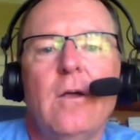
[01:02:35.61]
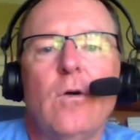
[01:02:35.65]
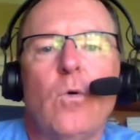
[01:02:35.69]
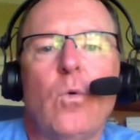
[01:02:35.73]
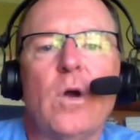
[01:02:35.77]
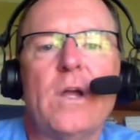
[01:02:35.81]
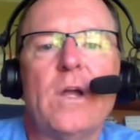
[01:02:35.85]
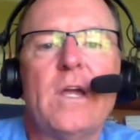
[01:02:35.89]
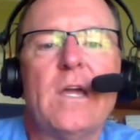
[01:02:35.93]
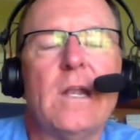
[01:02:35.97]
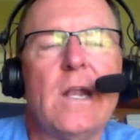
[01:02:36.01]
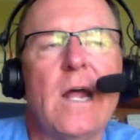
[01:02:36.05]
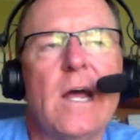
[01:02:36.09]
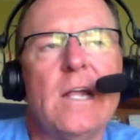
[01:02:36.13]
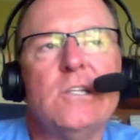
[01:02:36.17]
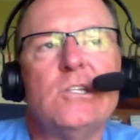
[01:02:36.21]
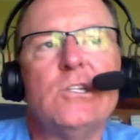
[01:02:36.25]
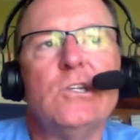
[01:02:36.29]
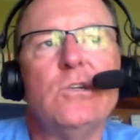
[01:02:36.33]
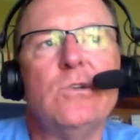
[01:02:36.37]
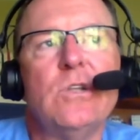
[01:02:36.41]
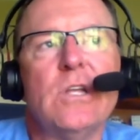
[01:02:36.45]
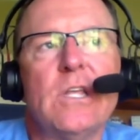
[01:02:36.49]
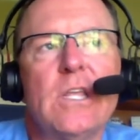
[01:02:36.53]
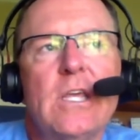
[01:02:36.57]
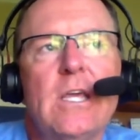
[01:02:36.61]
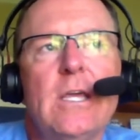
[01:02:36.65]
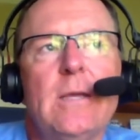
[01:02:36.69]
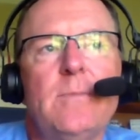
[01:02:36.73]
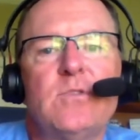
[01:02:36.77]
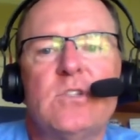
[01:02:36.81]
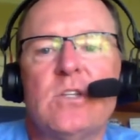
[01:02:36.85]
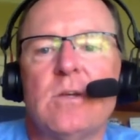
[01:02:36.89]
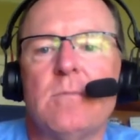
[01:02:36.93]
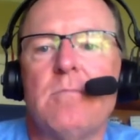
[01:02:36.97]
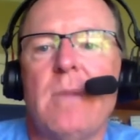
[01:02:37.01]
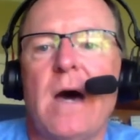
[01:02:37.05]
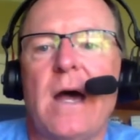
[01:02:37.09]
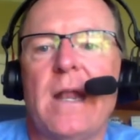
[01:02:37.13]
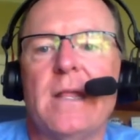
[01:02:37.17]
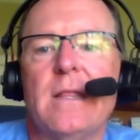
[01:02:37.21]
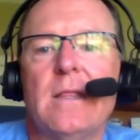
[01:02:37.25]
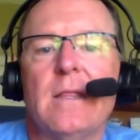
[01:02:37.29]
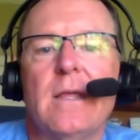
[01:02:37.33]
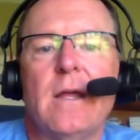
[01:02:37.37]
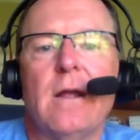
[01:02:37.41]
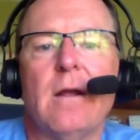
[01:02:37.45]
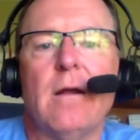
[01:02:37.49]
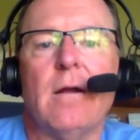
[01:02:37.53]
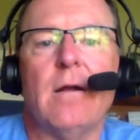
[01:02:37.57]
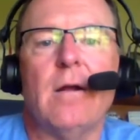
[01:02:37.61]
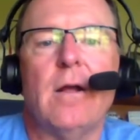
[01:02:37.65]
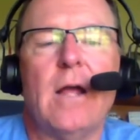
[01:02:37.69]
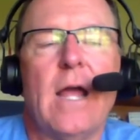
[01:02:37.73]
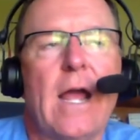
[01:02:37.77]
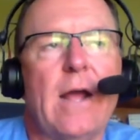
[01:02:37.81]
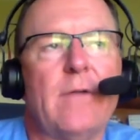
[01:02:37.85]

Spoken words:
What can I do to keep somebody there